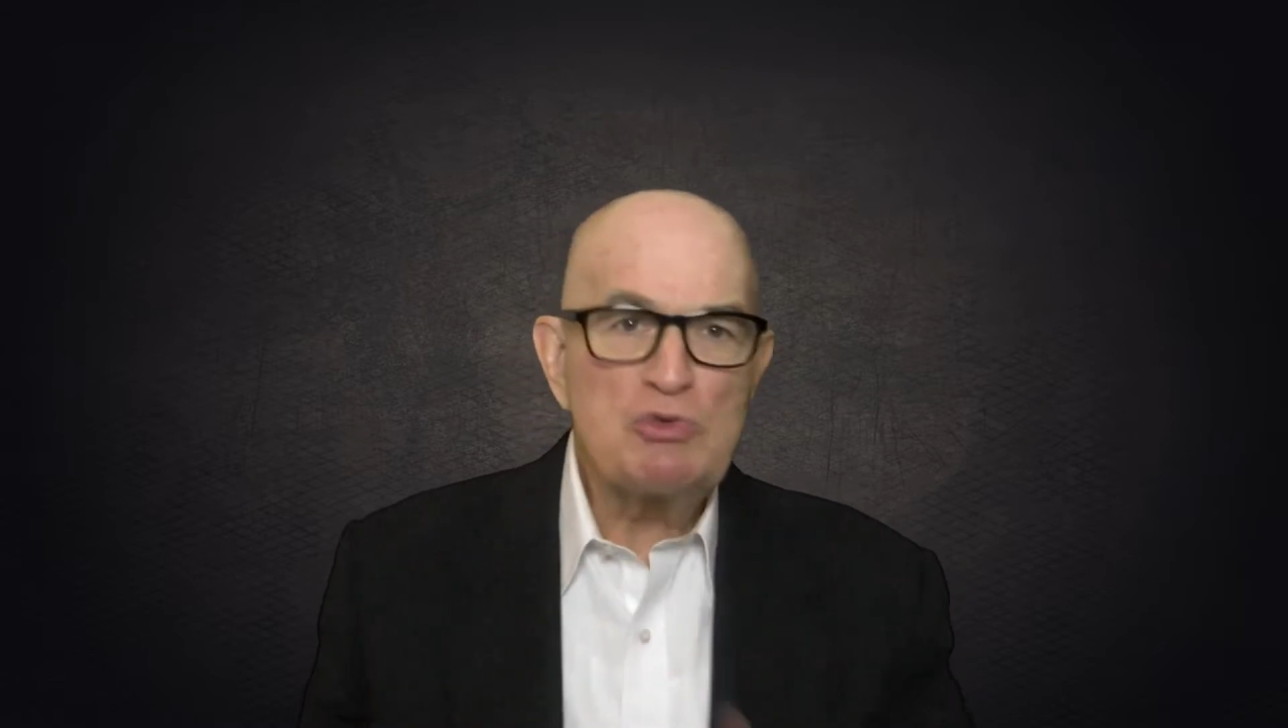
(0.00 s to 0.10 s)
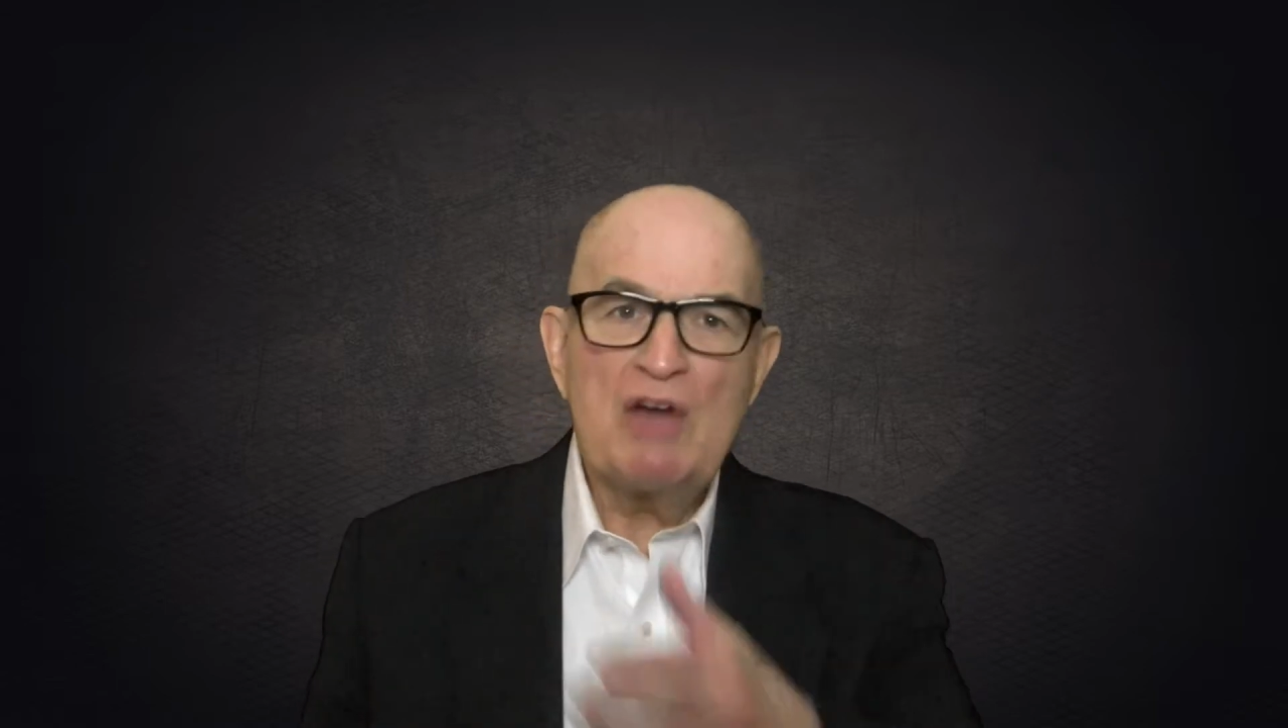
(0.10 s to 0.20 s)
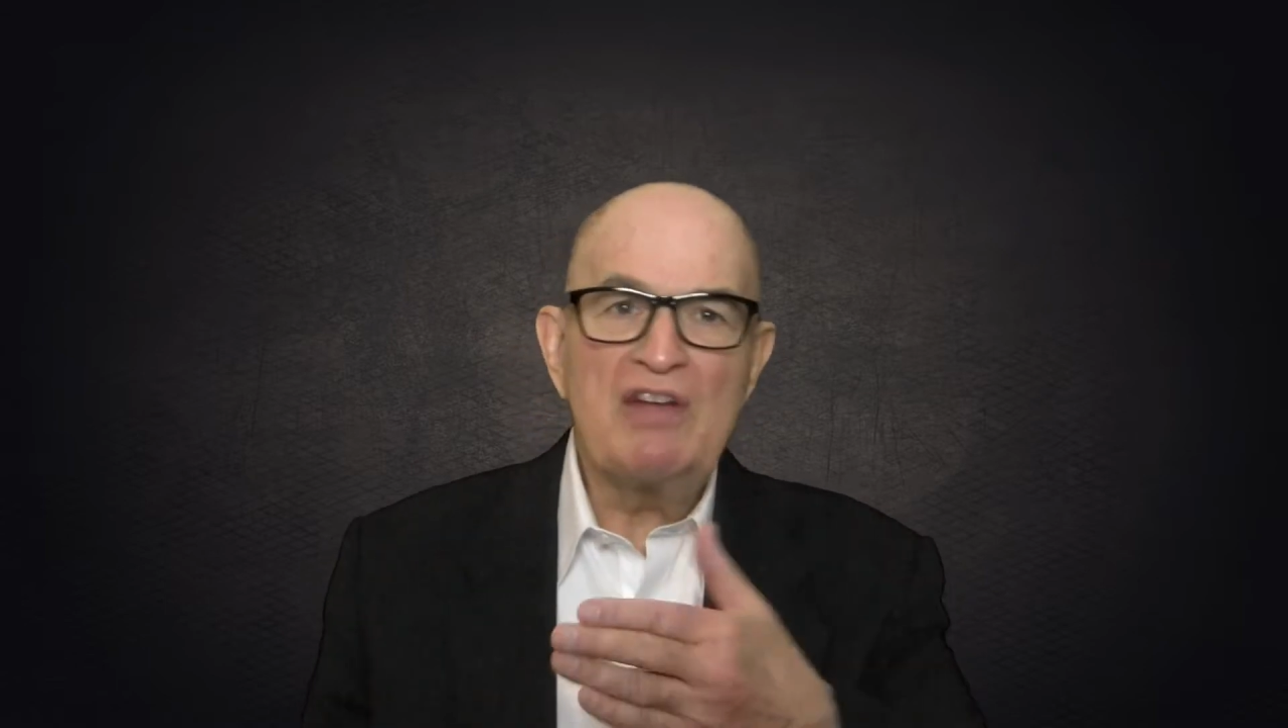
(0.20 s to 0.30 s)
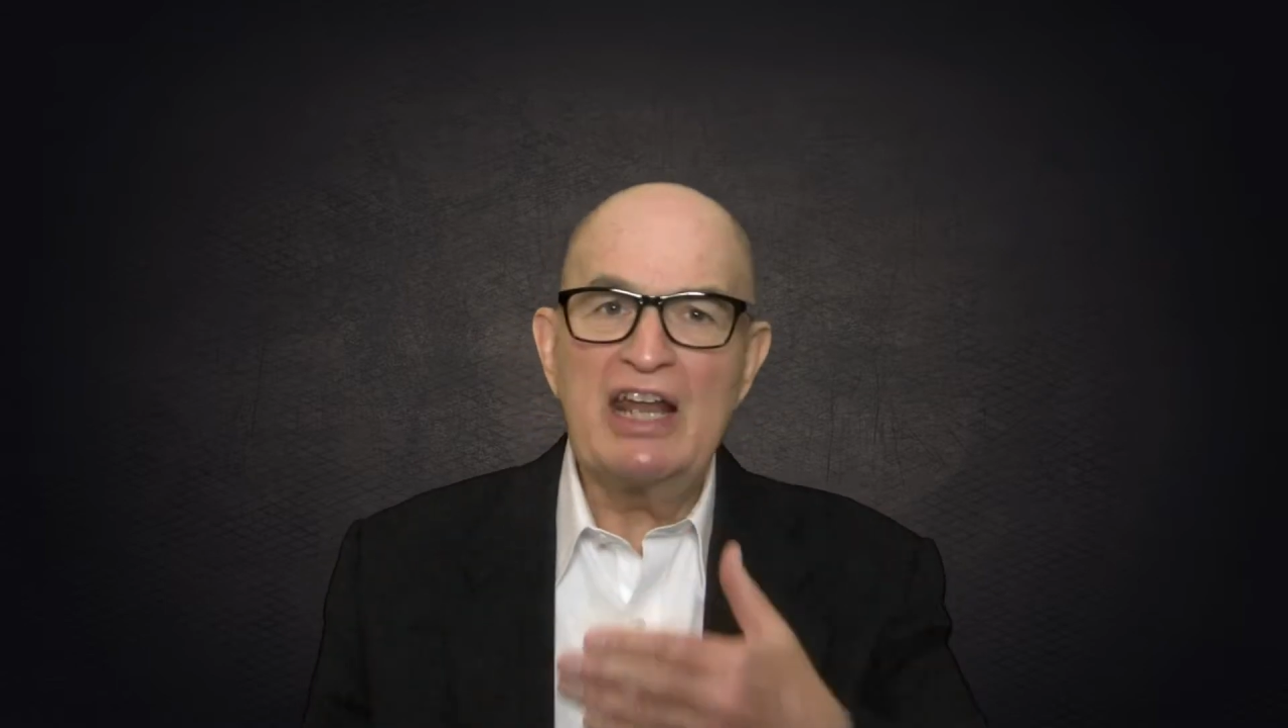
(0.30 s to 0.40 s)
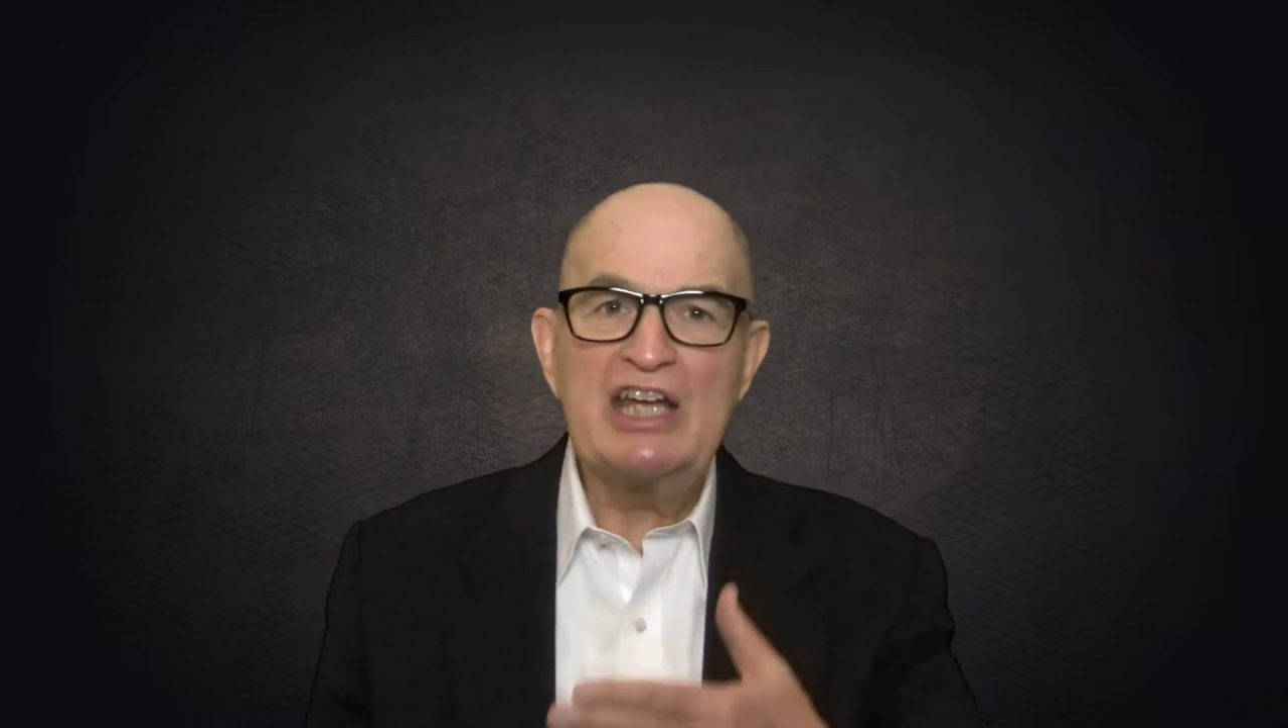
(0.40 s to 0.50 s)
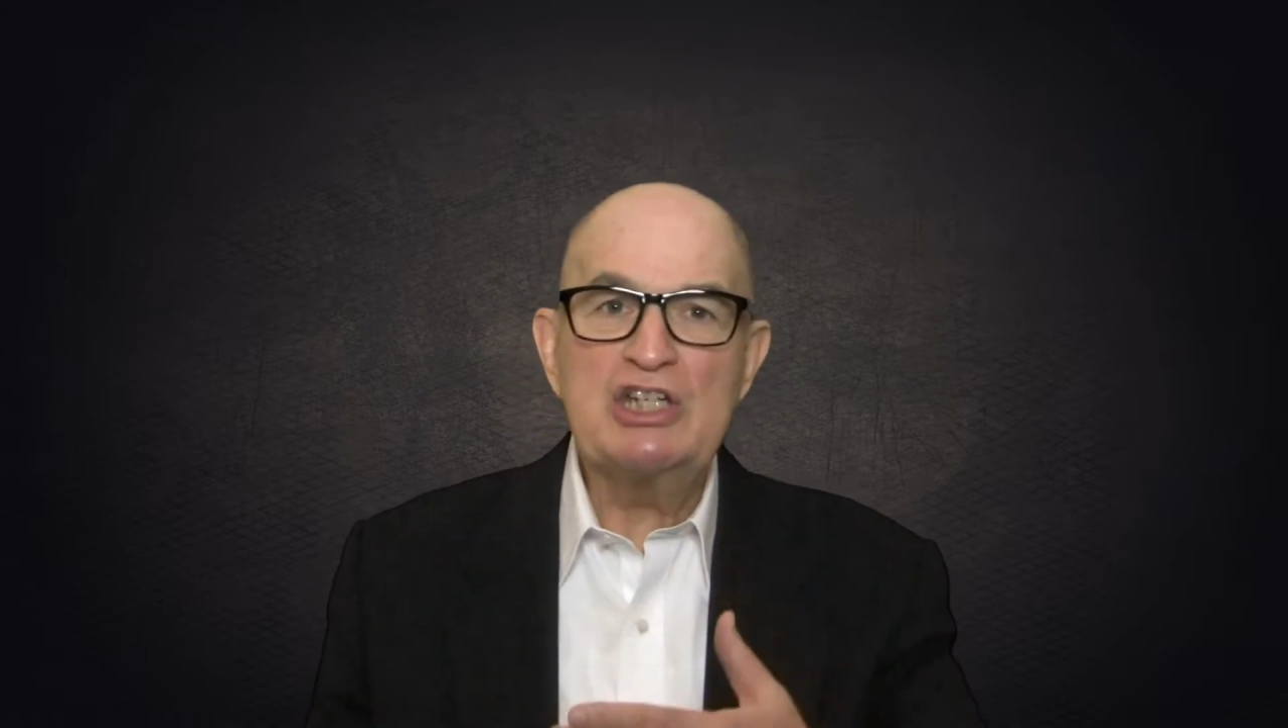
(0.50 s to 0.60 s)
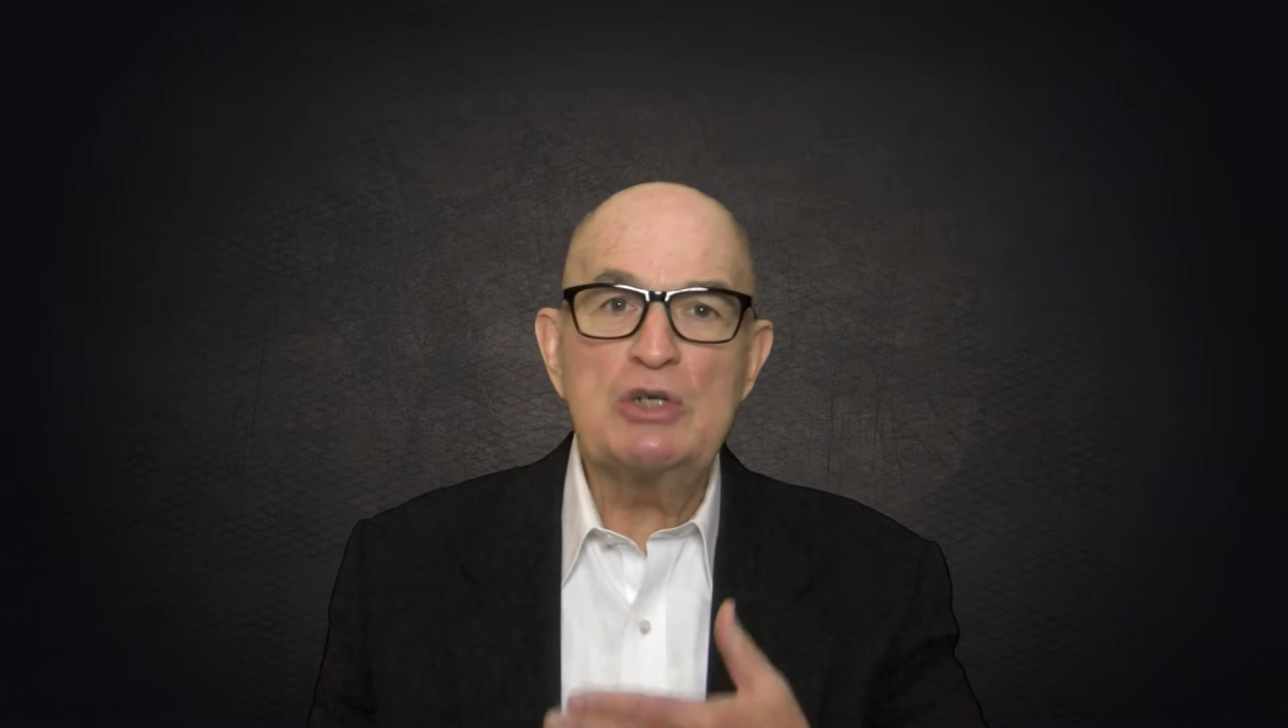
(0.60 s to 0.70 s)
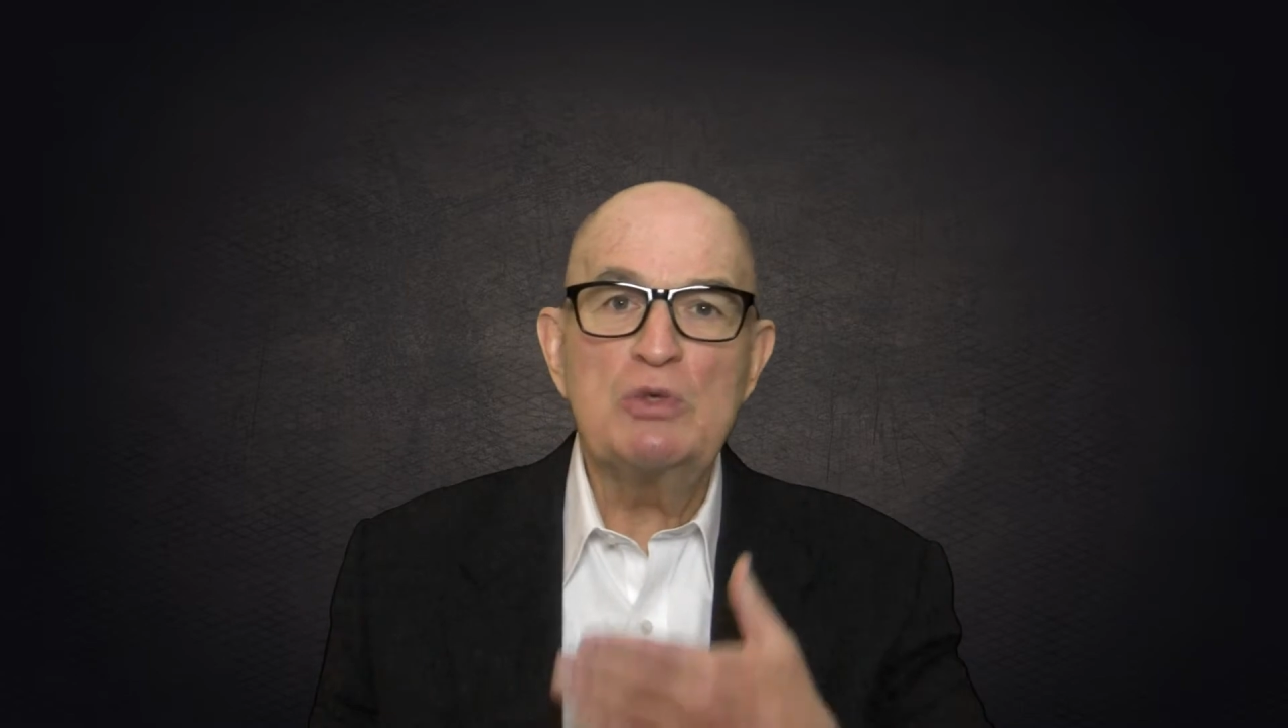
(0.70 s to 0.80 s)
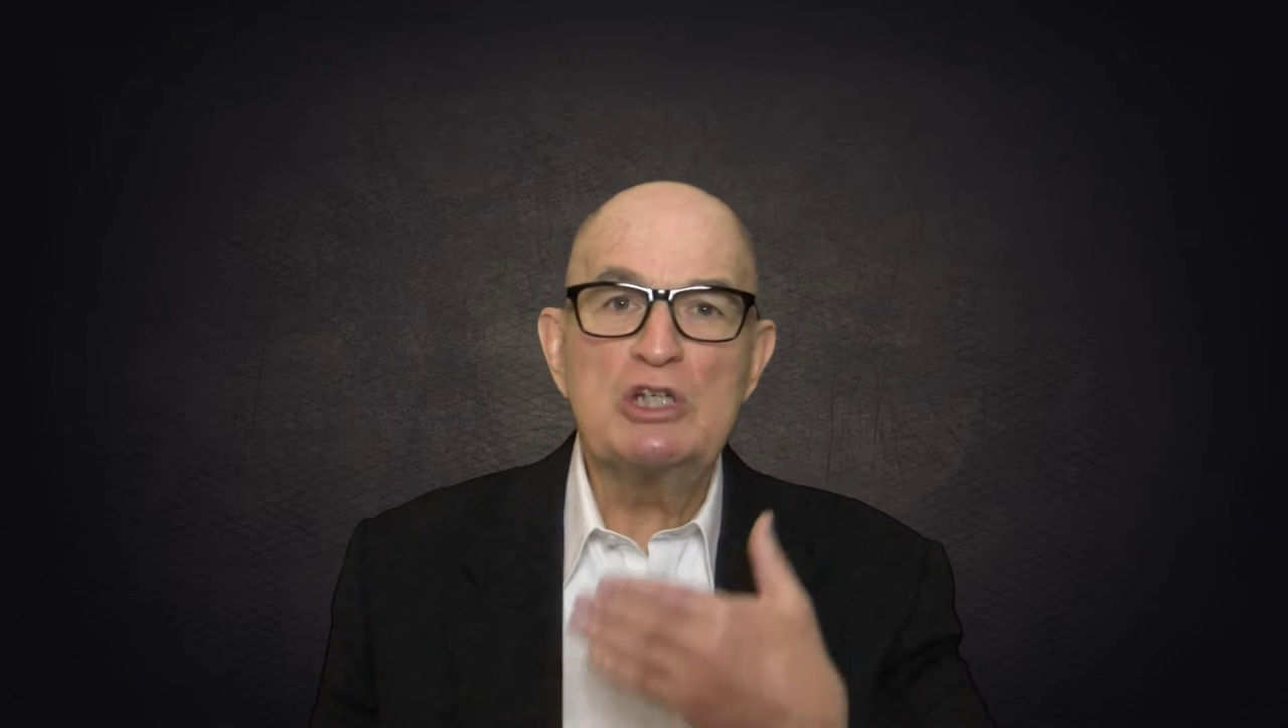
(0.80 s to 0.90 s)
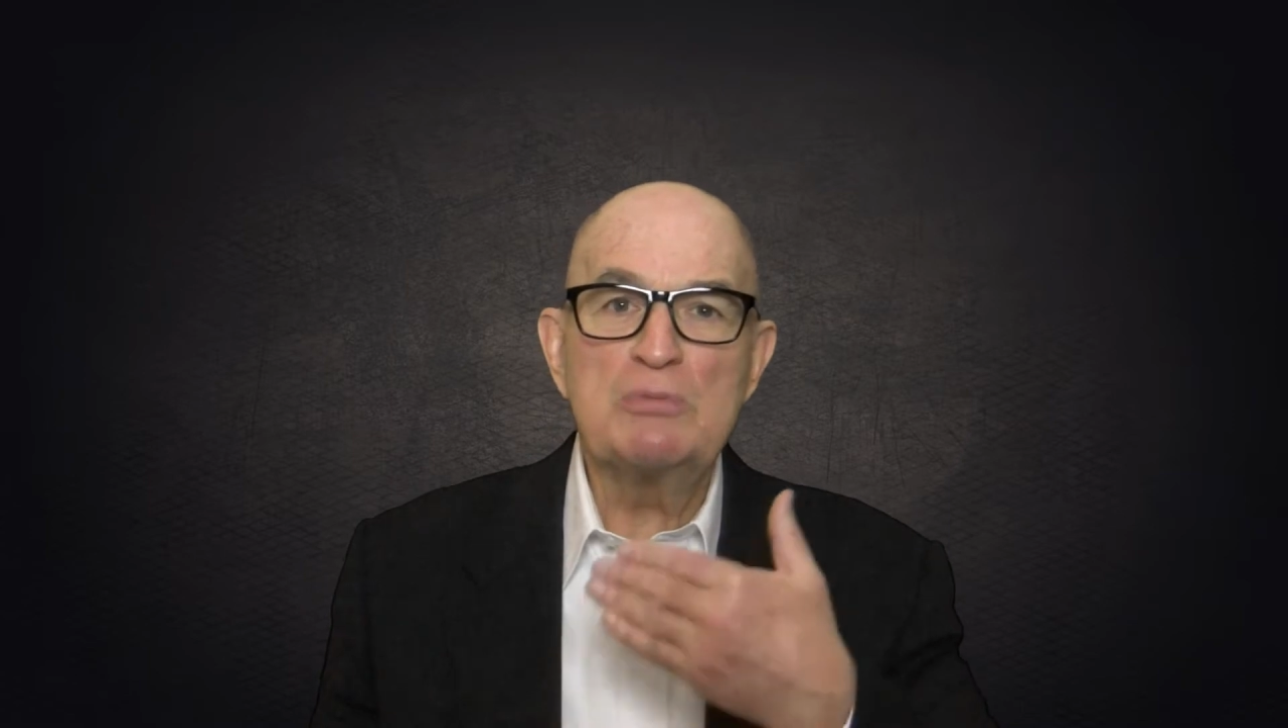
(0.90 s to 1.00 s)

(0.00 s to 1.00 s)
revelation was